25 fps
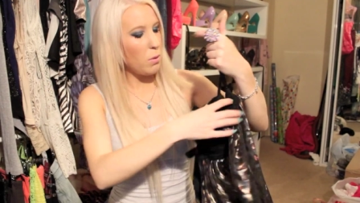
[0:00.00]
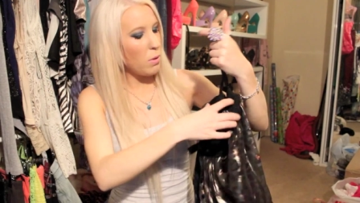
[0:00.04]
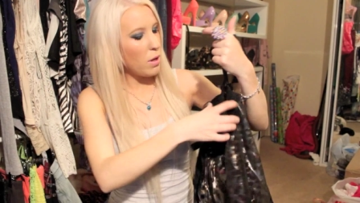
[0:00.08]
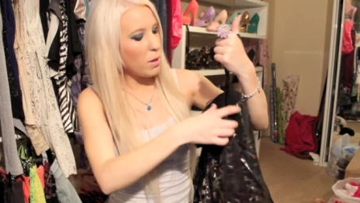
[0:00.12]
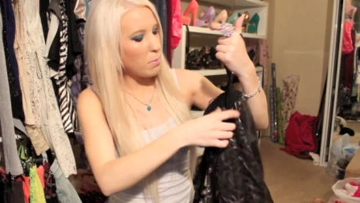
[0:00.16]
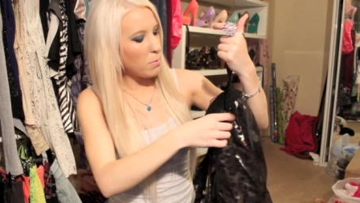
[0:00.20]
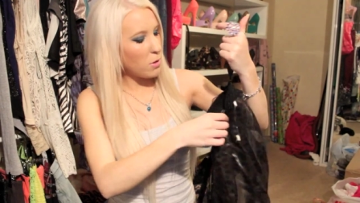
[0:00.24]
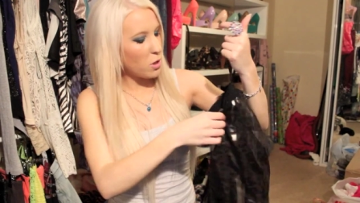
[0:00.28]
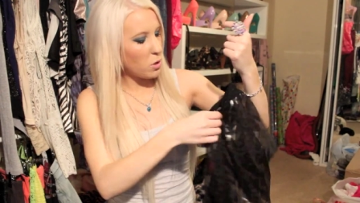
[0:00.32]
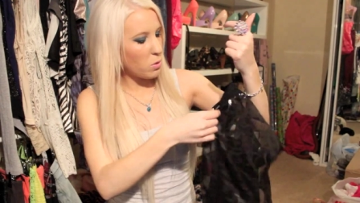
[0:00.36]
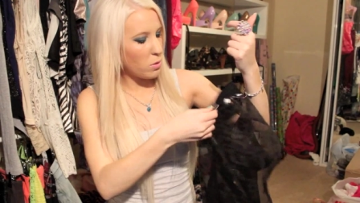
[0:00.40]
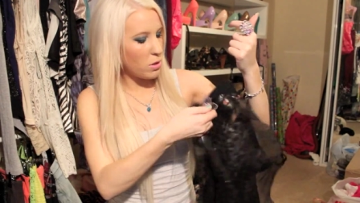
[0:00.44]
oh,
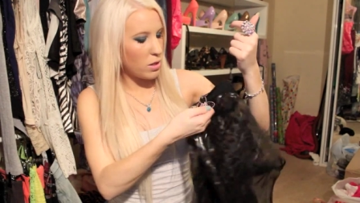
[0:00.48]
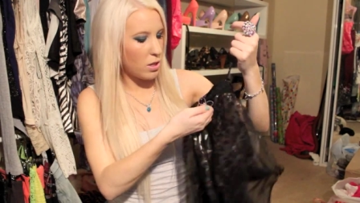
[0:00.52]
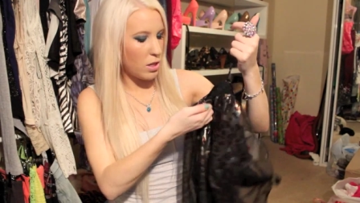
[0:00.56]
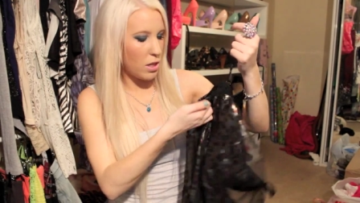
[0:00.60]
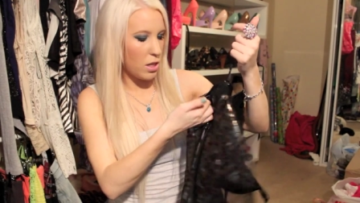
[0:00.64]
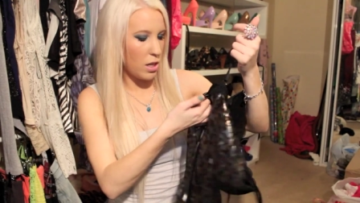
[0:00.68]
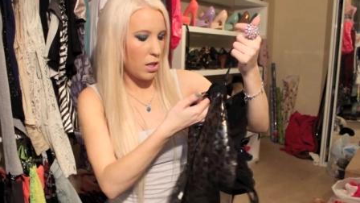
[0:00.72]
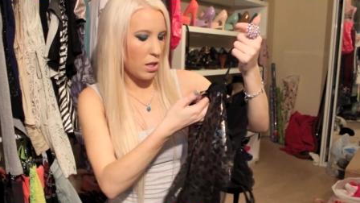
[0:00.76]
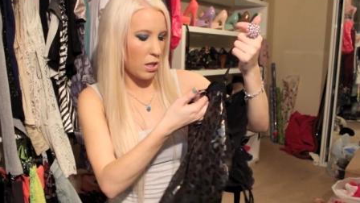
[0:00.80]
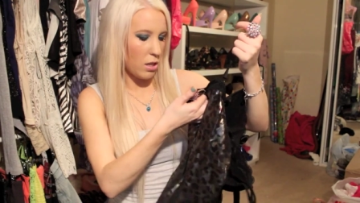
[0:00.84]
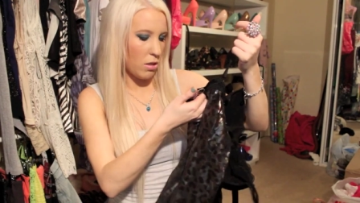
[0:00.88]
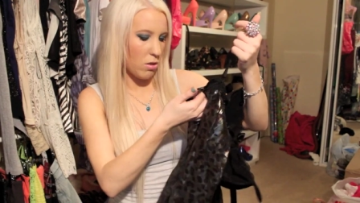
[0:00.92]
how much is
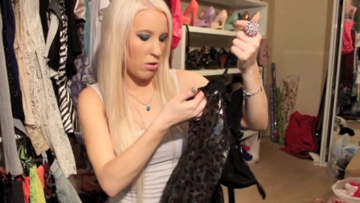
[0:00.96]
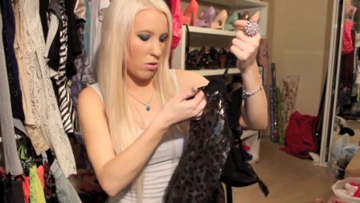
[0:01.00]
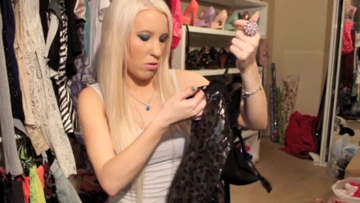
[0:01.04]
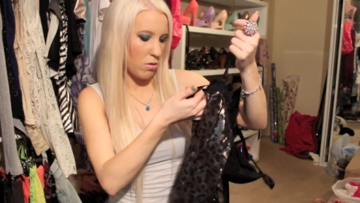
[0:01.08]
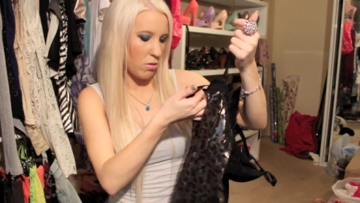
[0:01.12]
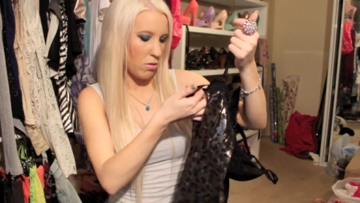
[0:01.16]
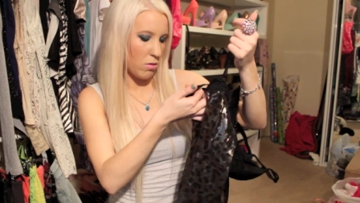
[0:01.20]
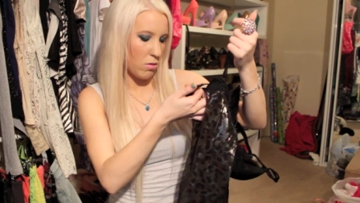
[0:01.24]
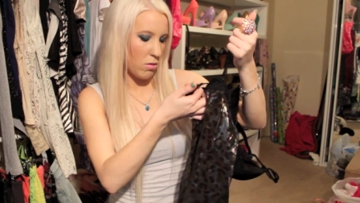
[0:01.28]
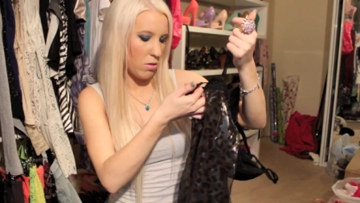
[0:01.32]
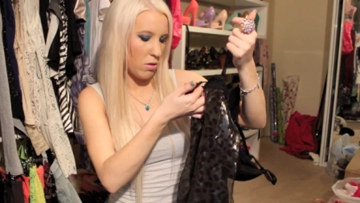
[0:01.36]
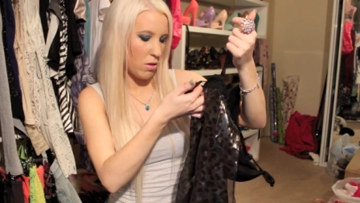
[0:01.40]

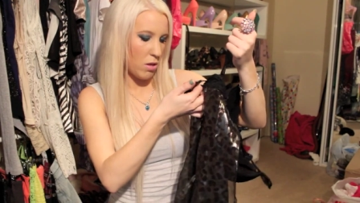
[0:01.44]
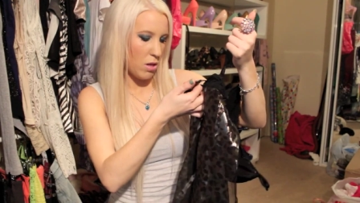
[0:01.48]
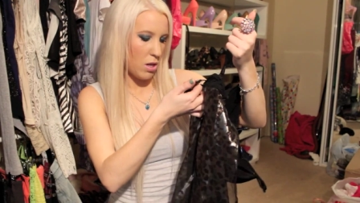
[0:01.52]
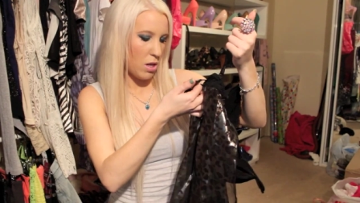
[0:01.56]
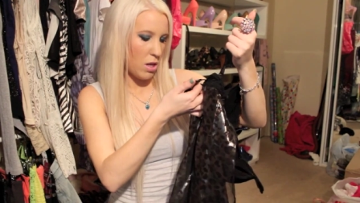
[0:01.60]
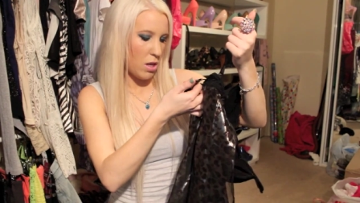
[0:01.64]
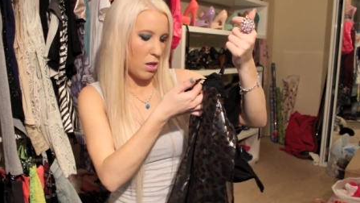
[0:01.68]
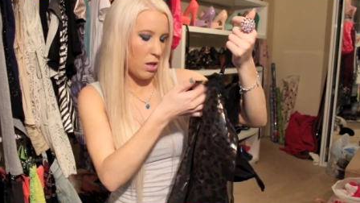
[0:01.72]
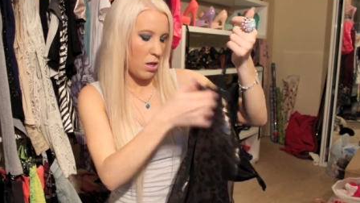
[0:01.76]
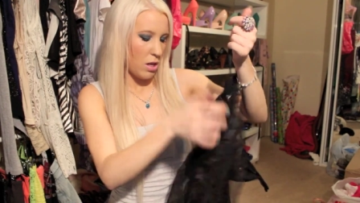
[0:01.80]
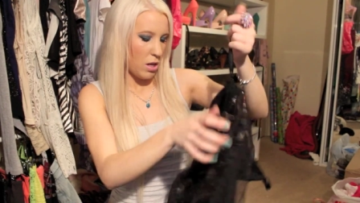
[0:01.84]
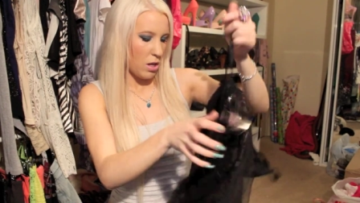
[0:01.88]
this?
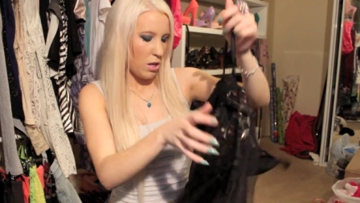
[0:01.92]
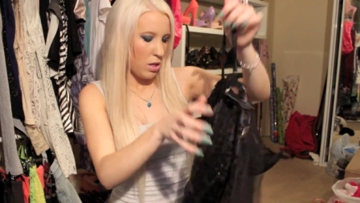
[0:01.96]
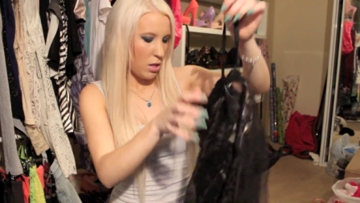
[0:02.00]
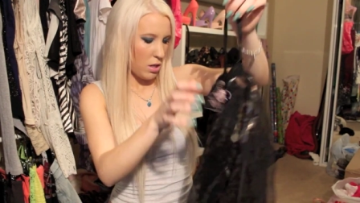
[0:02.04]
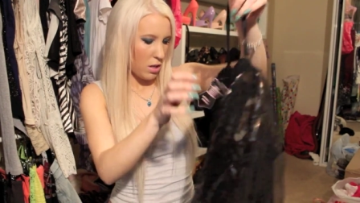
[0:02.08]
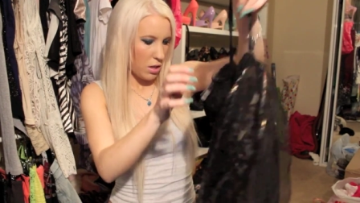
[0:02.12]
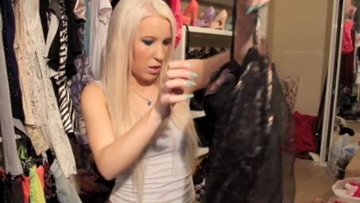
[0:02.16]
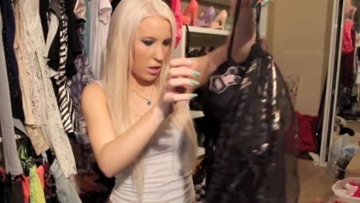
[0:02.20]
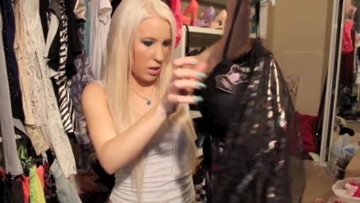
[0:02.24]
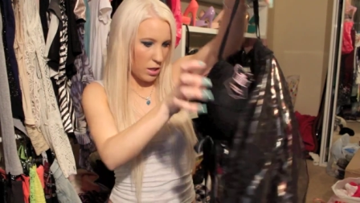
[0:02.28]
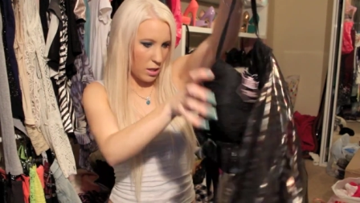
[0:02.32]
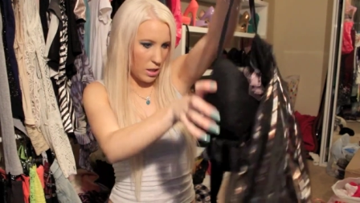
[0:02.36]

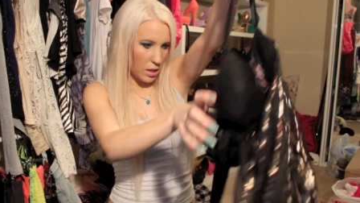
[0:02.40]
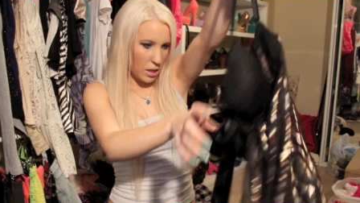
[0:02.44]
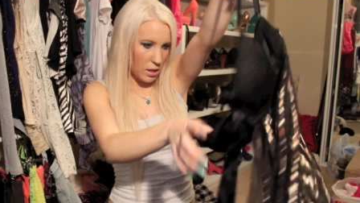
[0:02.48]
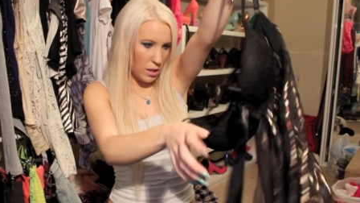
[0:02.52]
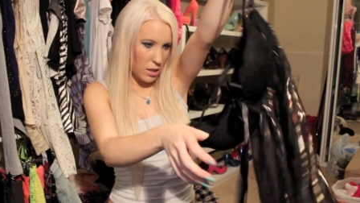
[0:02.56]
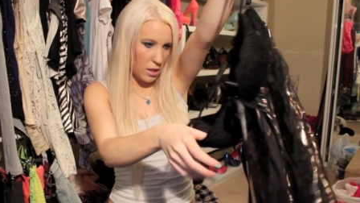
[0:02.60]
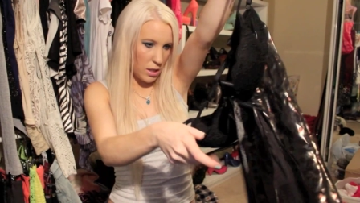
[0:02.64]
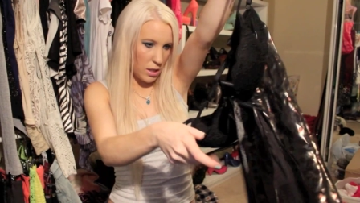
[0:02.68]
It says